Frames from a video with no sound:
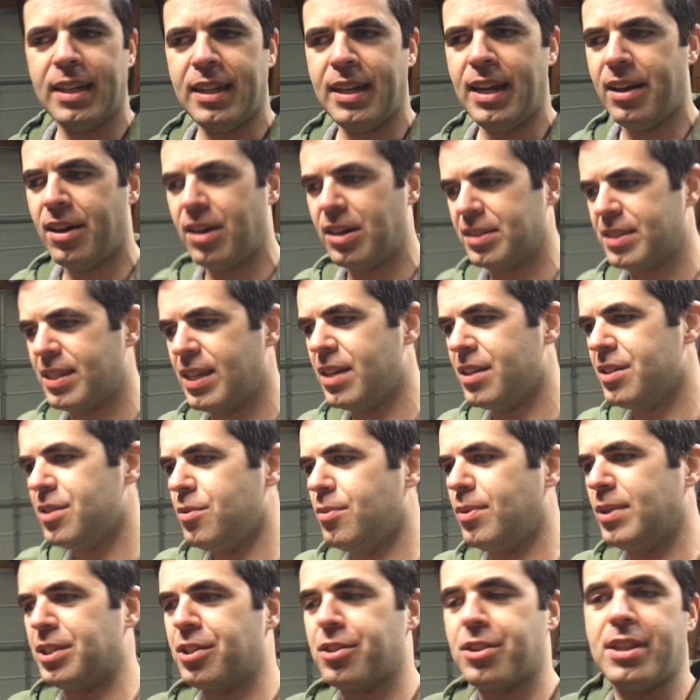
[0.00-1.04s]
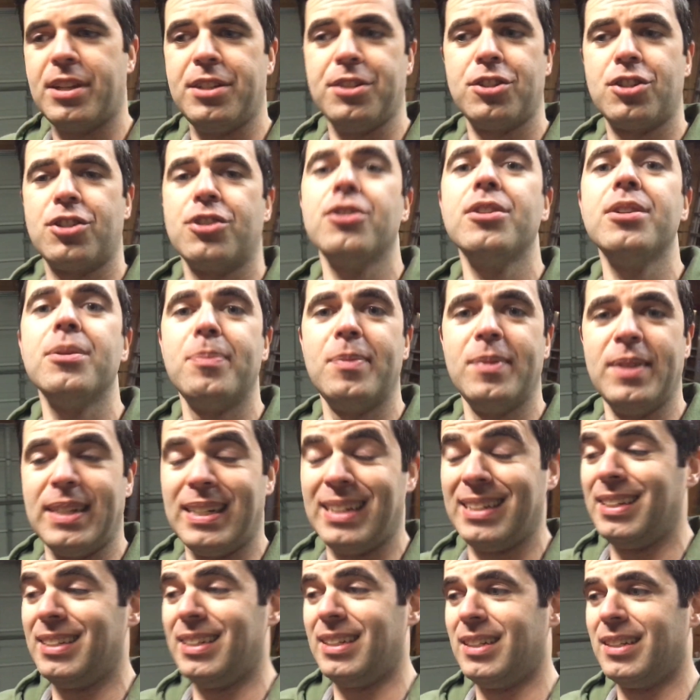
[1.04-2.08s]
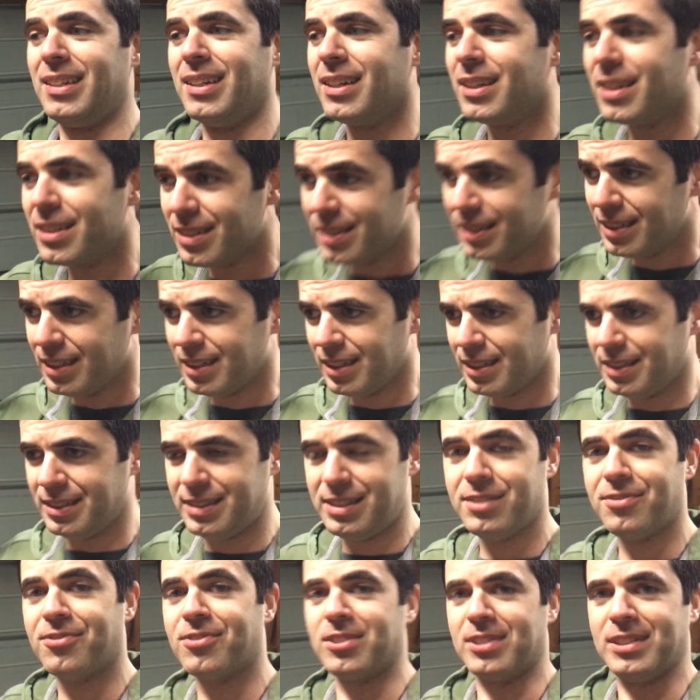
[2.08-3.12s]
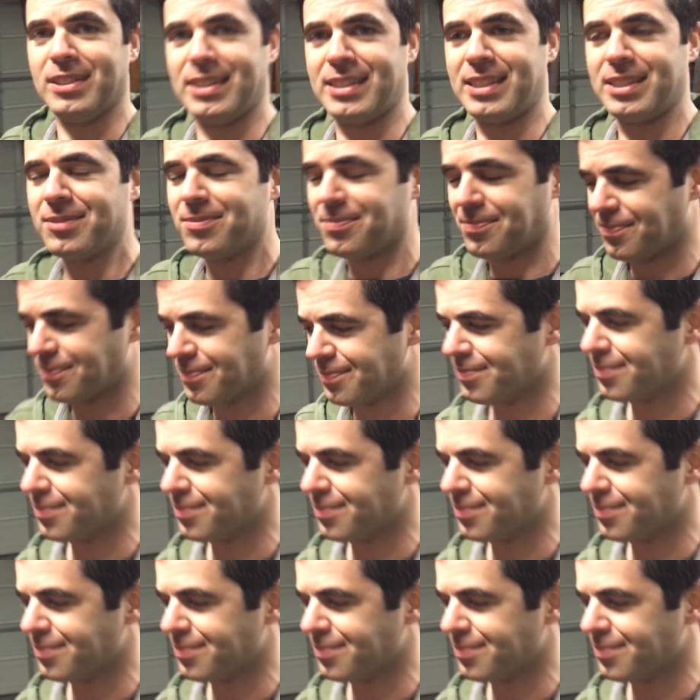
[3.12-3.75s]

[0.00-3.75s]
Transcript: Now, I'll tell you what sh that should have been done differently.